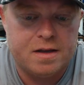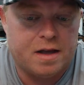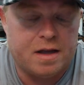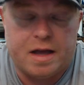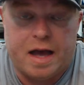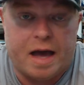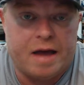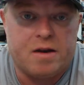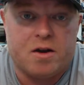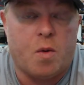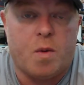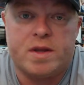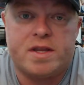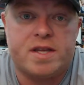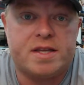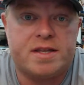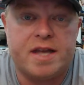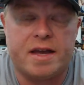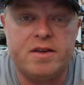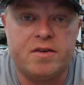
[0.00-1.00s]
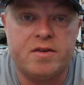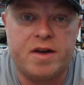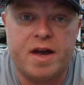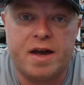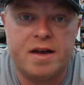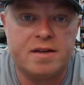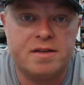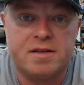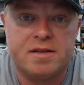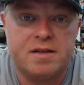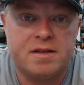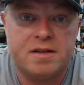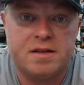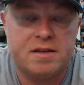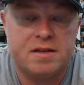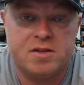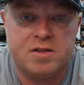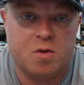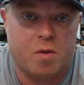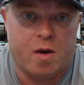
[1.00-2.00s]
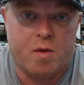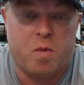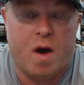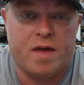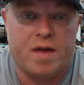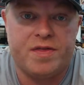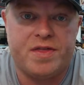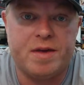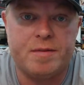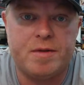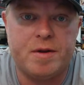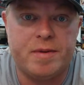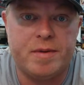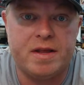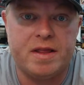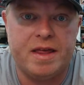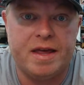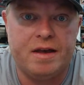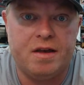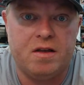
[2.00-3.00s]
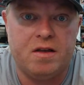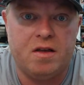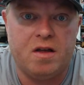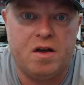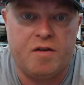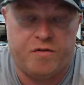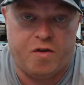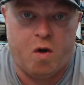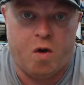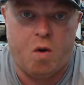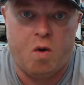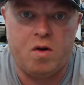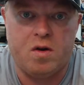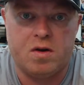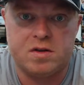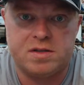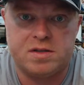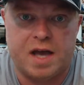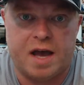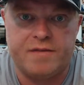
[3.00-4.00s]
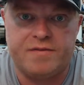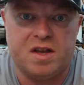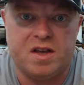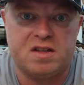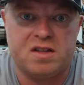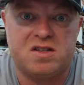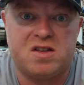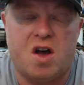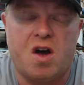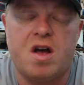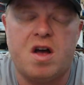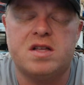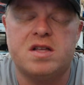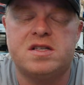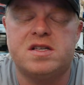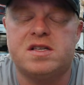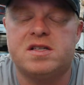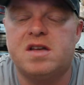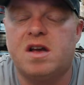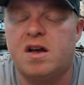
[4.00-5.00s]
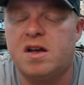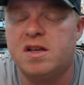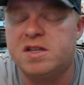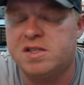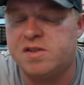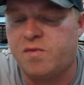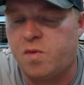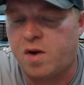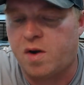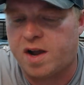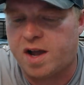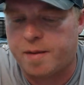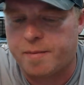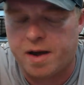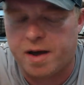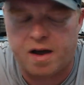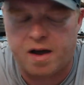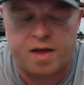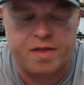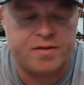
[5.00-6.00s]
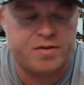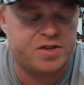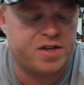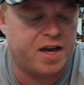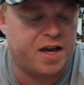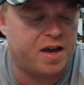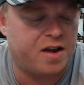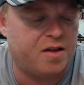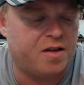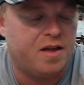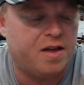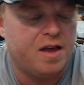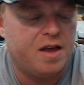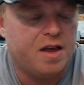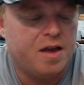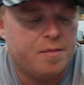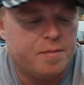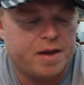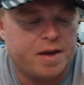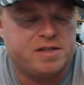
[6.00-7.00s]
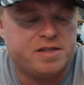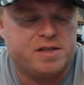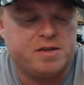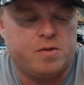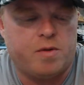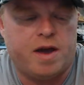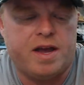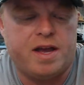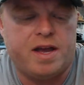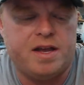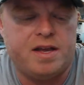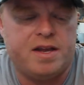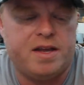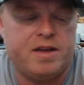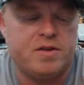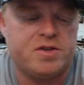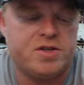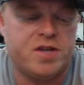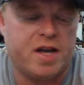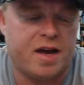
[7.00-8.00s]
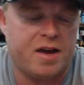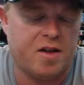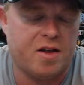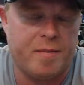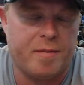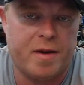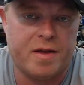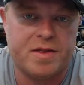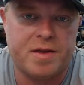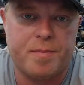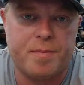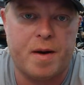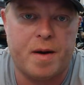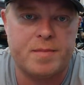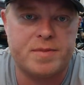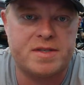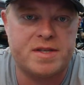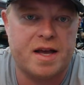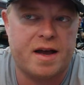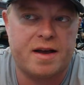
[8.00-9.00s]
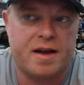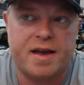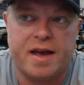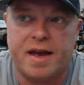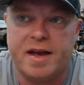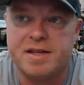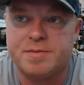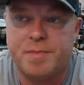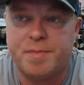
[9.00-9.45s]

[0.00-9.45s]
I don't know what to tell you guys. Do I want them to be legal? Of course. I've done tons and tons of work on my other channel, my 2A EDU channel, about the bump stock case.